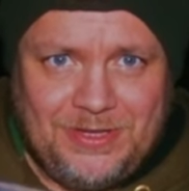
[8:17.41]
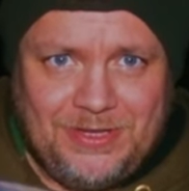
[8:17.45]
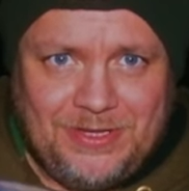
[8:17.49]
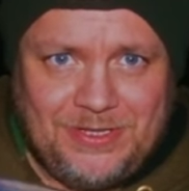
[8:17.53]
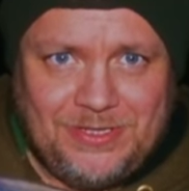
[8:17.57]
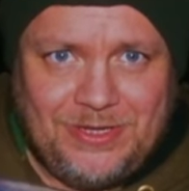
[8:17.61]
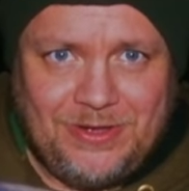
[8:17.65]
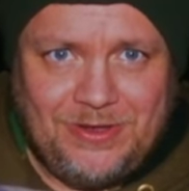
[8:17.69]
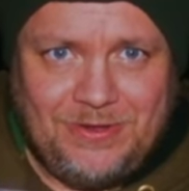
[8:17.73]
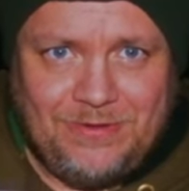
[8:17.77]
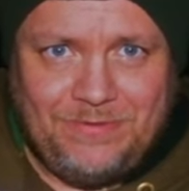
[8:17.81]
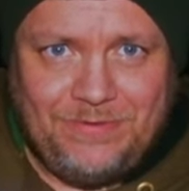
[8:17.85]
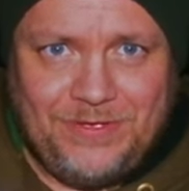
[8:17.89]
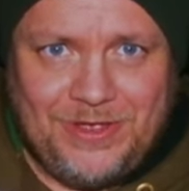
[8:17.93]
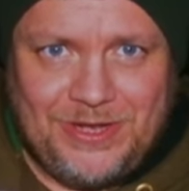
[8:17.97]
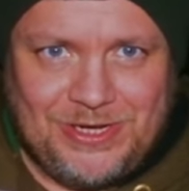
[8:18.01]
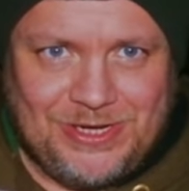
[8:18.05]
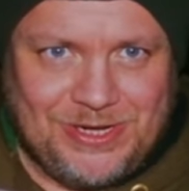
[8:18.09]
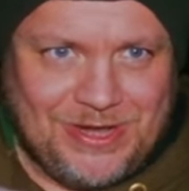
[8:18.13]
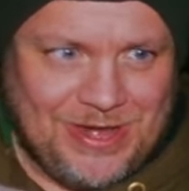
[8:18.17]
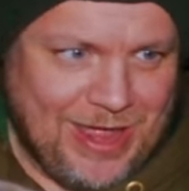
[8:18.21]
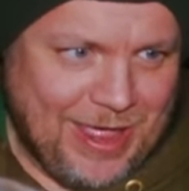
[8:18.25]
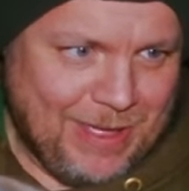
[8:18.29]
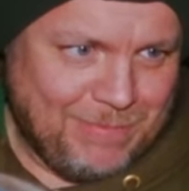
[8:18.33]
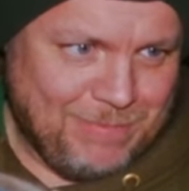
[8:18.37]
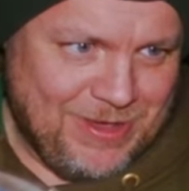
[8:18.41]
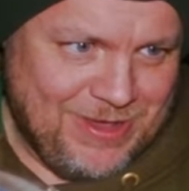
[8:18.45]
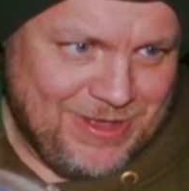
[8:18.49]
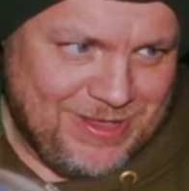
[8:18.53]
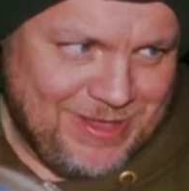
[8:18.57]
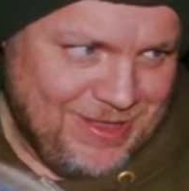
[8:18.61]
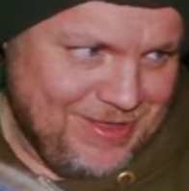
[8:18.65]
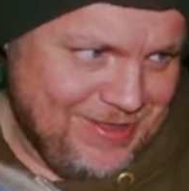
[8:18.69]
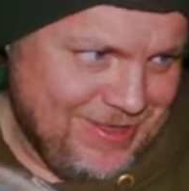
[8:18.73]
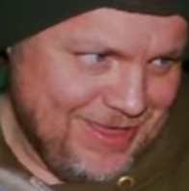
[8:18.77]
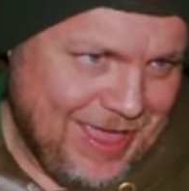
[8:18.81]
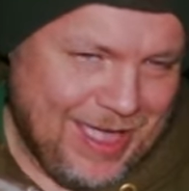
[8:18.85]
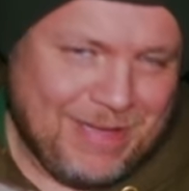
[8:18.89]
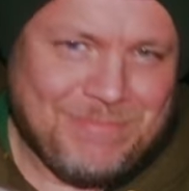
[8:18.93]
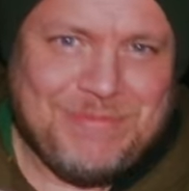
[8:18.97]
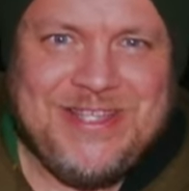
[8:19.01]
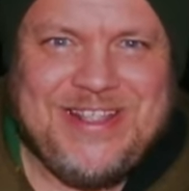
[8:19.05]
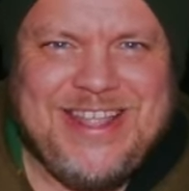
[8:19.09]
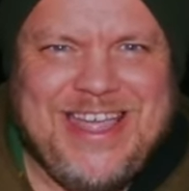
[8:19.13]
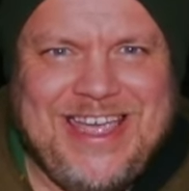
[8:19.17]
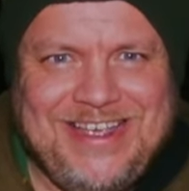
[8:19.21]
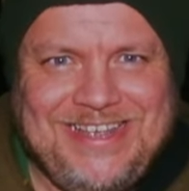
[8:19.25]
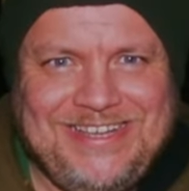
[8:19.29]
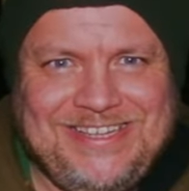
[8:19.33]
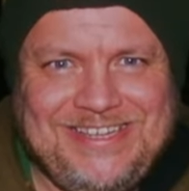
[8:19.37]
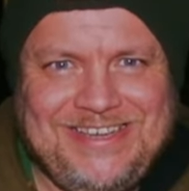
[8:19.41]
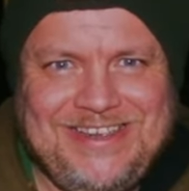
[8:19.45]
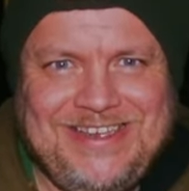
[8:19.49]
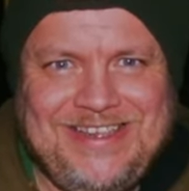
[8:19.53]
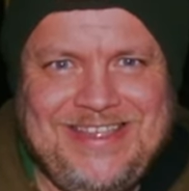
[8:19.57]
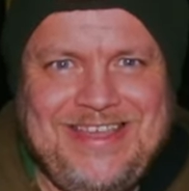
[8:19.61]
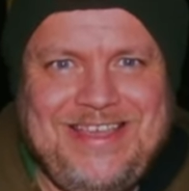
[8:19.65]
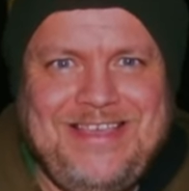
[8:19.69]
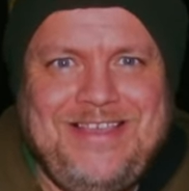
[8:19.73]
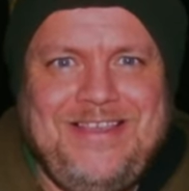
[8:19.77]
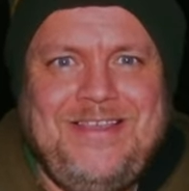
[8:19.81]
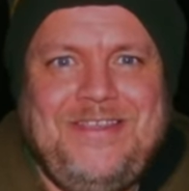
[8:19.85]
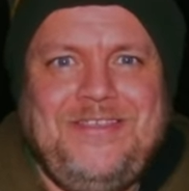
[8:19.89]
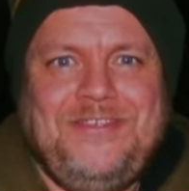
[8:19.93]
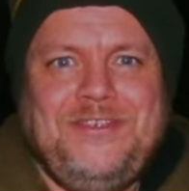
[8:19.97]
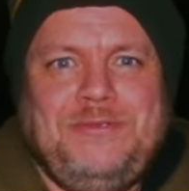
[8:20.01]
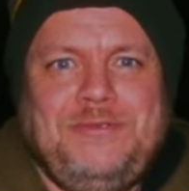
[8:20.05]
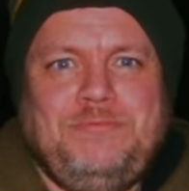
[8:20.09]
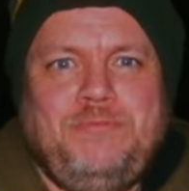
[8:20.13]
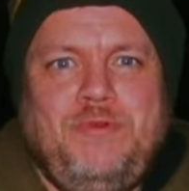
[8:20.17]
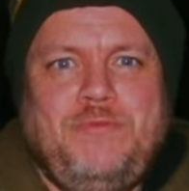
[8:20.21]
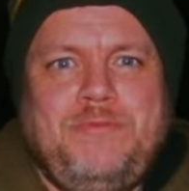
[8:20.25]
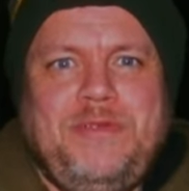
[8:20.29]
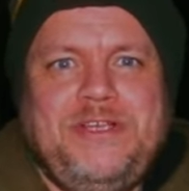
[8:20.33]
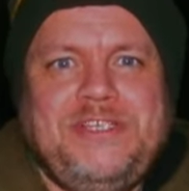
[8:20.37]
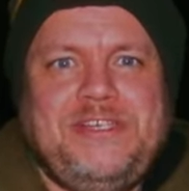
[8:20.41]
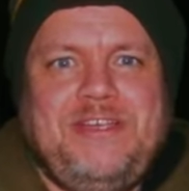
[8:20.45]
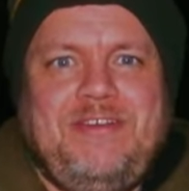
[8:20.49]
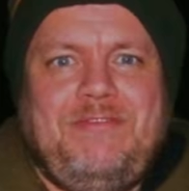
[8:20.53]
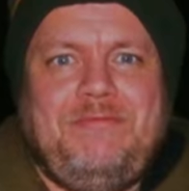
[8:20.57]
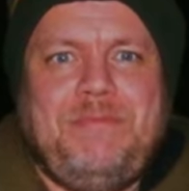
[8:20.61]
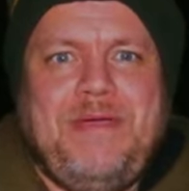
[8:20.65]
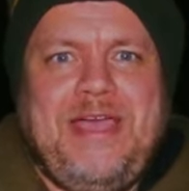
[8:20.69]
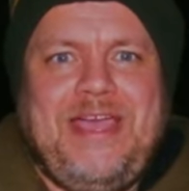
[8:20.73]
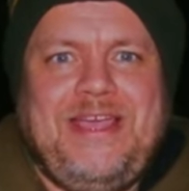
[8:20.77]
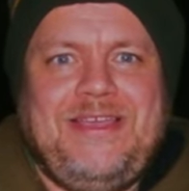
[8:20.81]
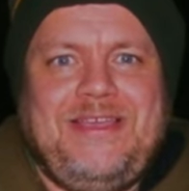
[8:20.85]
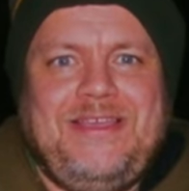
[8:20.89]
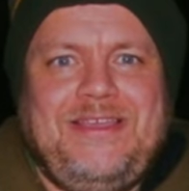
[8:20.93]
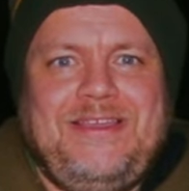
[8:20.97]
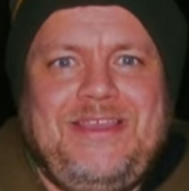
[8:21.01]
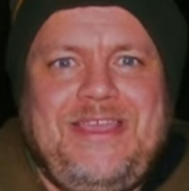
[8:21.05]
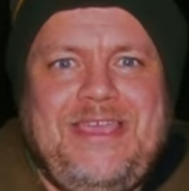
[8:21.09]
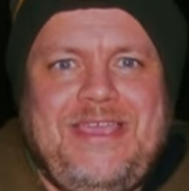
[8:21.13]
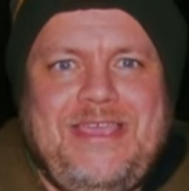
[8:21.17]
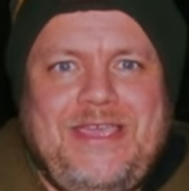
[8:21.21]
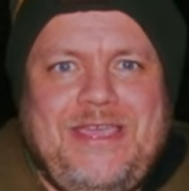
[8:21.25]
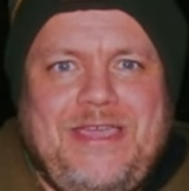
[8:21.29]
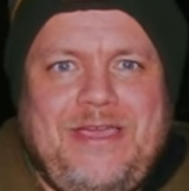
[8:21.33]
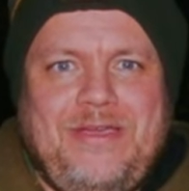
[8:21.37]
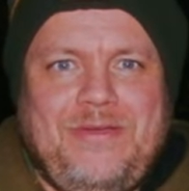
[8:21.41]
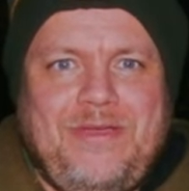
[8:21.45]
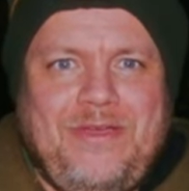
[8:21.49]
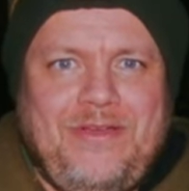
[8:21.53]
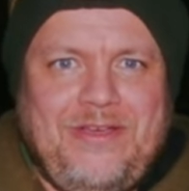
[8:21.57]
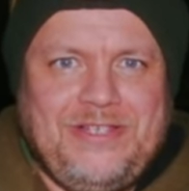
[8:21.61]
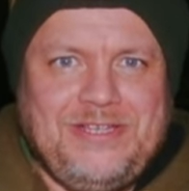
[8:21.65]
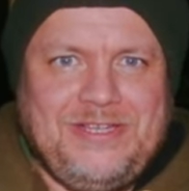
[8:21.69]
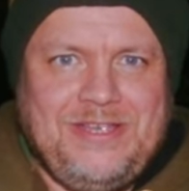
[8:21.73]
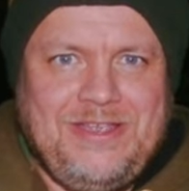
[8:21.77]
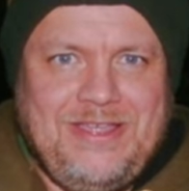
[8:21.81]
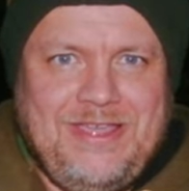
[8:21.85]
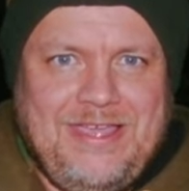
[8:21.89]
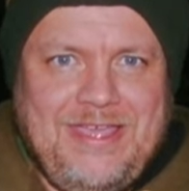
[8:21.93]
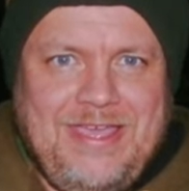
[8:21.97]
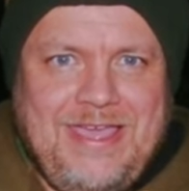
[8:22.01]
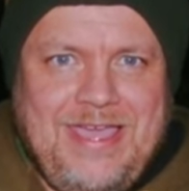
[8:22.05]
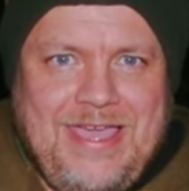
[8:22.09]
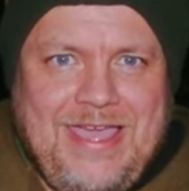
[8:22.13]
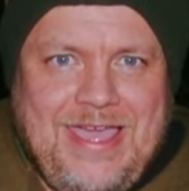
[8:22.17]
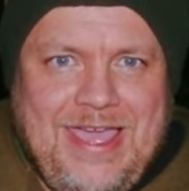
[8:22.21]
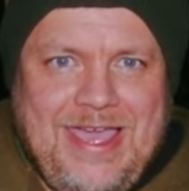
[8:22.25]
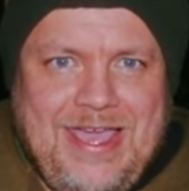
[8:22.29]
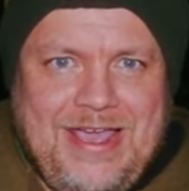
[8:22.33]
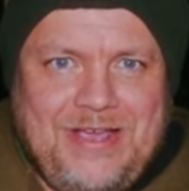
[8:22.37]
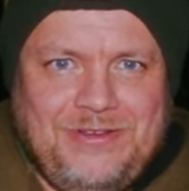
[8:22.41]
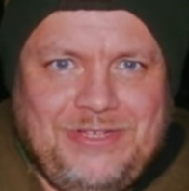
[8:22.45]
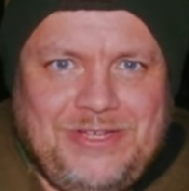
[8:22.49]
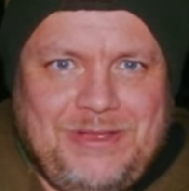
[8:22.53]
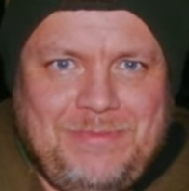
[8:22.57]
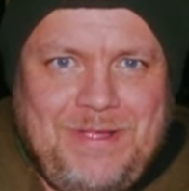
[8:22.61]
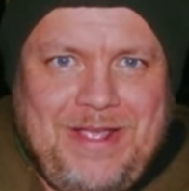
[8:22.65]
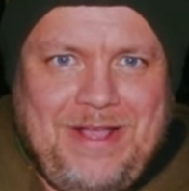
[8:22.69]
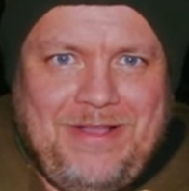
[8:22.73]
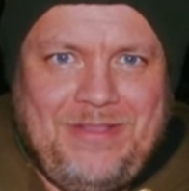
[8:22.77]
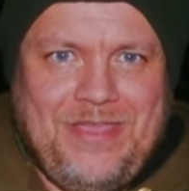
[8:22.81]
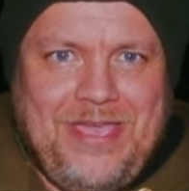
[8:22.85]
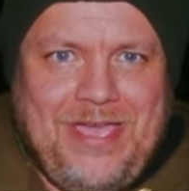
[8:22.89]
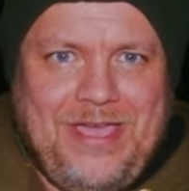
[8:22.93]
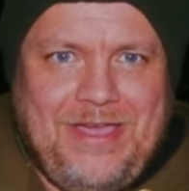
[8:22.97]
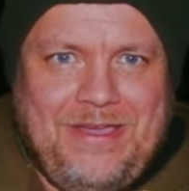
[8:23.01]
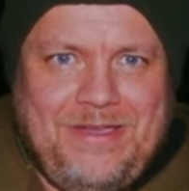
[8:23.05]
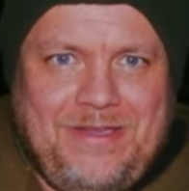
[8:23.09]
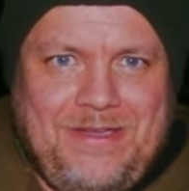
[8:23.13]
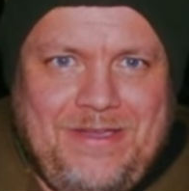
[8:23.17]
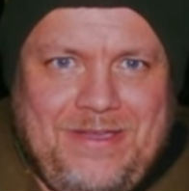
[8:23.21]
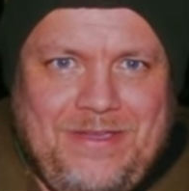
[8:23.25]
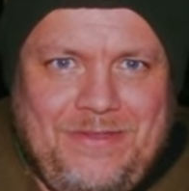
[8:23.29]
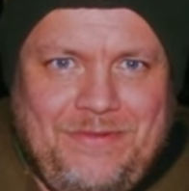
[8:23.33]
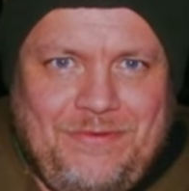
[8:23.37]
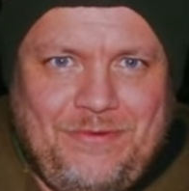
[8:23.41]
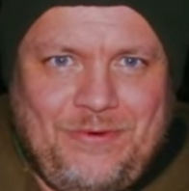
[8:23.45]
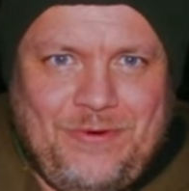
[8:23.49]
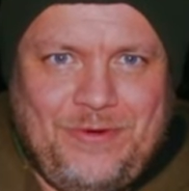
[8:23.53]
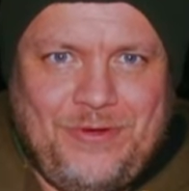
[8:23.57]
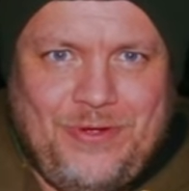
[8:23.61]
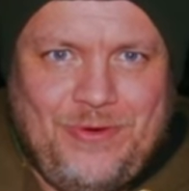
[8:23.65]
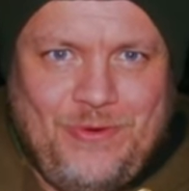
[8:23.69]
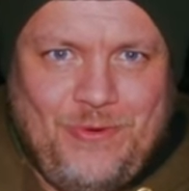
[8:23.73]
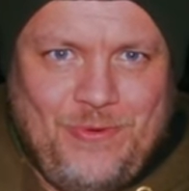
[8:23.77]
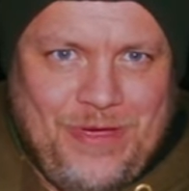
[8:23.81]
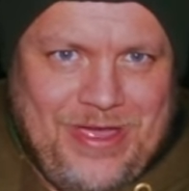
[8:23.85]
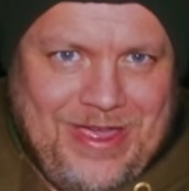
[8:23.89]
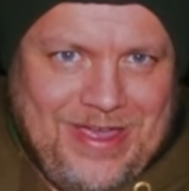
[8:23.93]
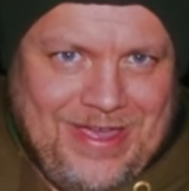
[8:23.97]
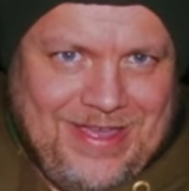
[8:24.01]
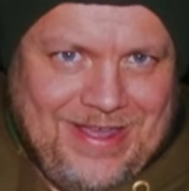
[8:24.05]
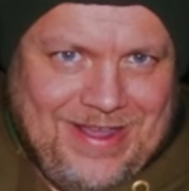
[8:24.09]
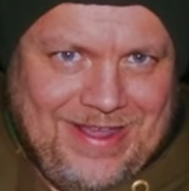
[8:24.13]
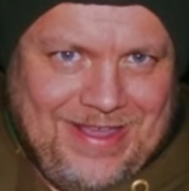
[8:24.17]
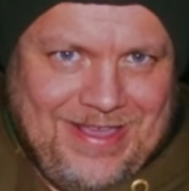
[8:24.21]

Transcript: It's a good fish. Happy, happy days. Let's pull myself back. There you go, guys. How's about that for a corker?